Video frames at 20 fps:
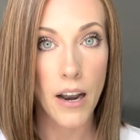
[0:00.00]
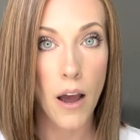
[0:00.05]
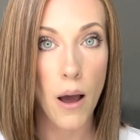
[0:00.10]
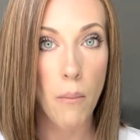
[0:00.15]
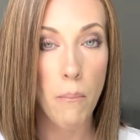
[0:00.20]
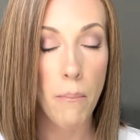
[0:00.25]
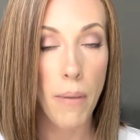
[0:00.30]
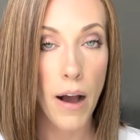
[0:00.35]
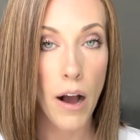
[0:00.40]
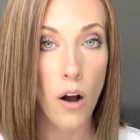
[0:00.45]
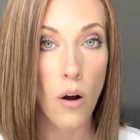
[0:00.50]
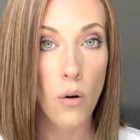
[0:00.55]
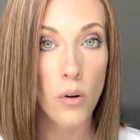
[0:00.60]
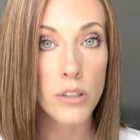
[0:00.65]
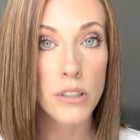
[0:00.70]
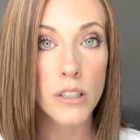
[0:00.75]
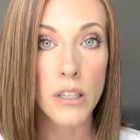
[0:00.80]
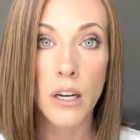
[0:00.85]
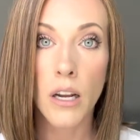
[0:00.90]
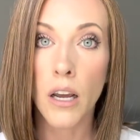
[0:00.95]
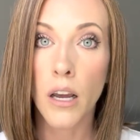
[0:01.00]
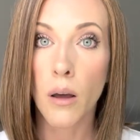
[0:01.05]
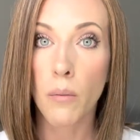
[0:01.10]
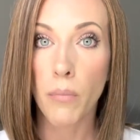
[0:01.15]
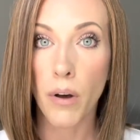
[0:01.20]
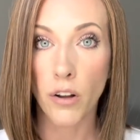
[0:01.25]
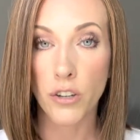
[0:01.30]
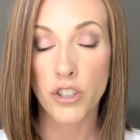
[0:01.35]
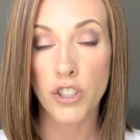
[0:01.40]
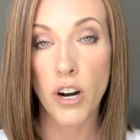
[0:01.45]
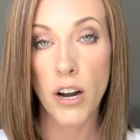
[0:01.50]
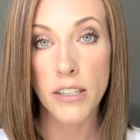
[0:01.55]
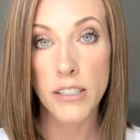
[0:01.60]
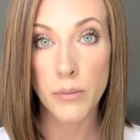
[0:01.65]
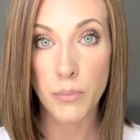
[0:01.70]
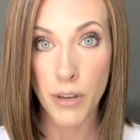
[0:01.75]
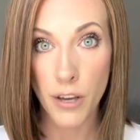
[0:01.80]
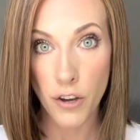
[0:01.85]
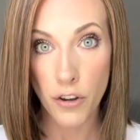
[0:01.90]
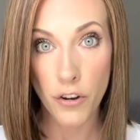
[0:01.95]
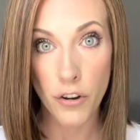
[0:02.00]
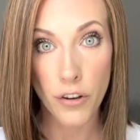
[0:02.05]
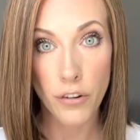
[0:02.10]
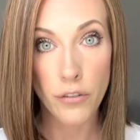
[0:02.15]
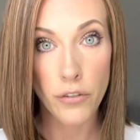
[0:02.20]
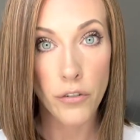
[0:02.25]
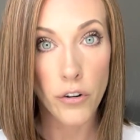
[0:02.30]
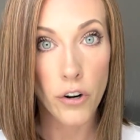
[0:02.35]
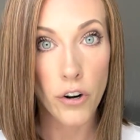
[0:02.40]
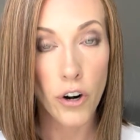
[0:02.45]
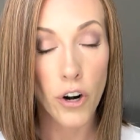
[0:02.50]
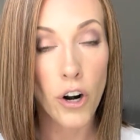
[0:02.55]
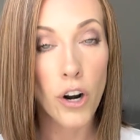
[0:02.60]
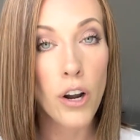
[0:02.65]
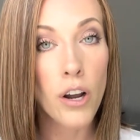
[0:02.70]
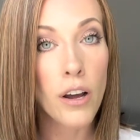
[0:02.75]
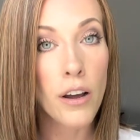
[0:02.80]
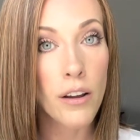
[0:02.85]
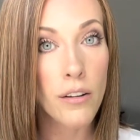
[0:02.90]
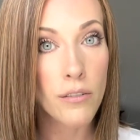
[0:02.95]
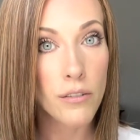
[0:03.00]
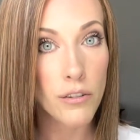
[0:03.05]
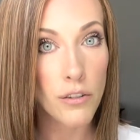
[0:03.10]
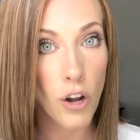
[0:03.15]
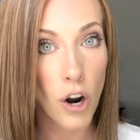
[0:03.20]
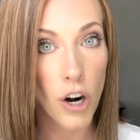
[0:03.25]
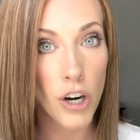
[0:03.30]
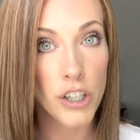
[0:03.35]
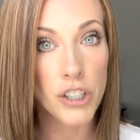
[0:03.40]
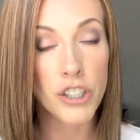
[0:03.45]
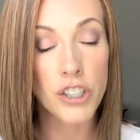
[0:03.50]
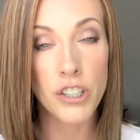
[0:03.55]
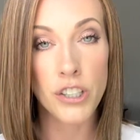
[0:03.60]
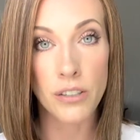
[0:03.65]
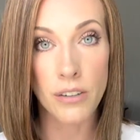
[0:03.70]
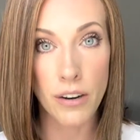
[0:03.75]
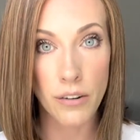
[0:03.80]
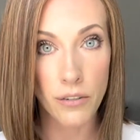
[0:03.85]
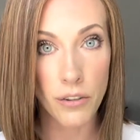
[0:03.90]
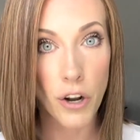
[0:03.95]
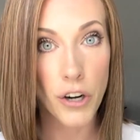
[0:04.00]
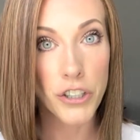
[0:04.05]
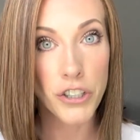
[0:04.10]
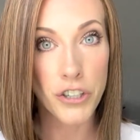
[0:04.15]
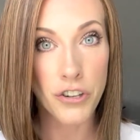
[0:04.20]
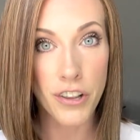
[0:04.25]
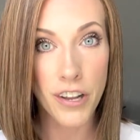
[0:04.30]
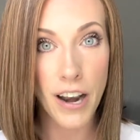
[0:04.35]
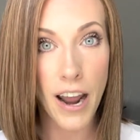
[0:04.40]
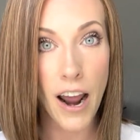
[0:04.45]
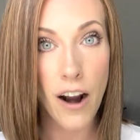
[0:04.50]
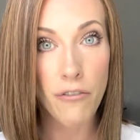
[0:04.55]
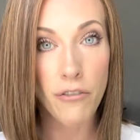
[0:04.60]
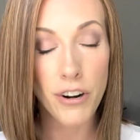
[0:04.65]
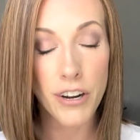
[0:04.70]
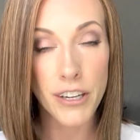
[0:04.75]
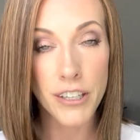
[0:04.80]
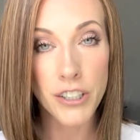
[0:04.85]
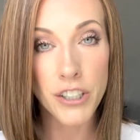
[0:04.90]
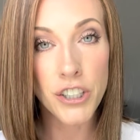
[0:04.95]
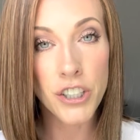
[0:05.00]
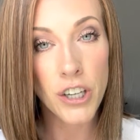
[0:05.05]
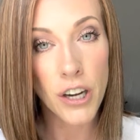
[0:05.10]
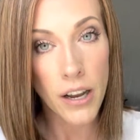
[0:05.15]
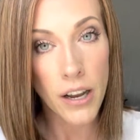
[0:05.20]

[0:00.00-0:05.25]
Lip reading: about Belle Tress being good for larger than average